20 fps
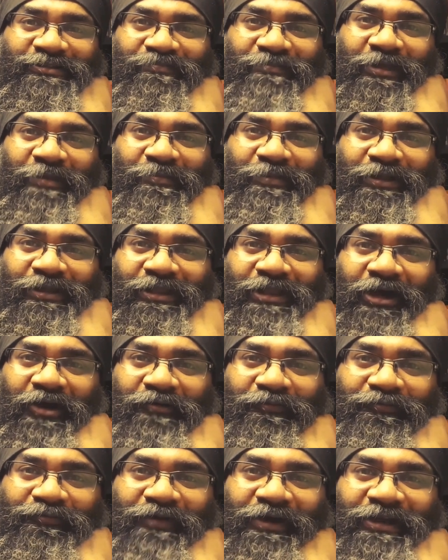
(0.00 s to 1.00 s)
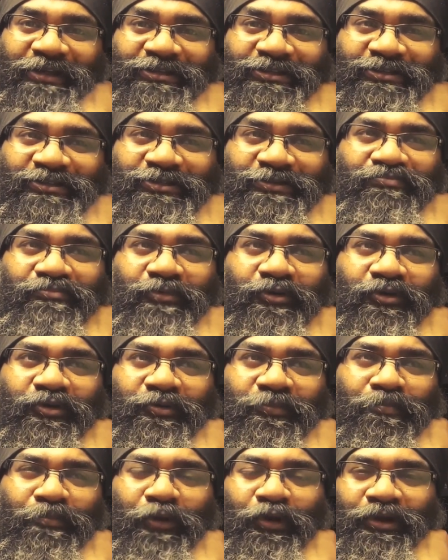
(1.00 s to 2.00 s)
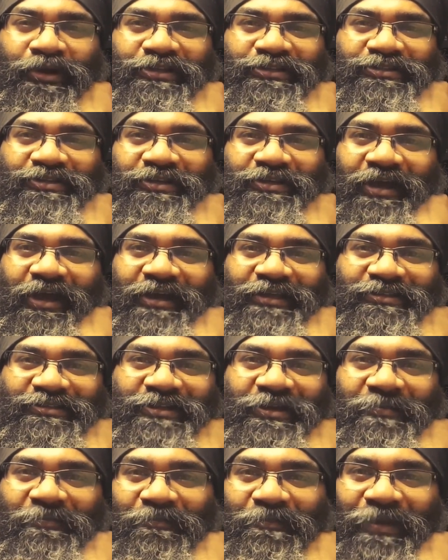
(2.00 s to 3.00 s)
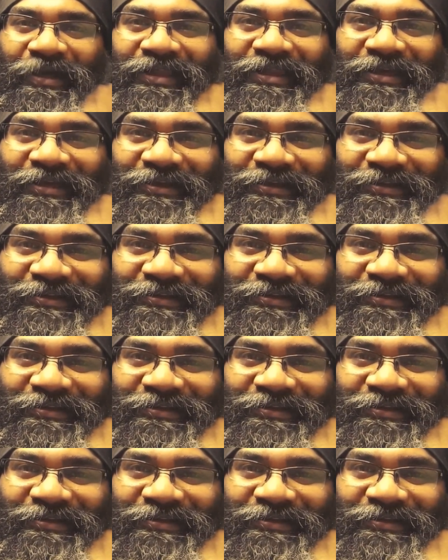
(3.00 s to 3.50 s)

people now find it more poetic and compelling.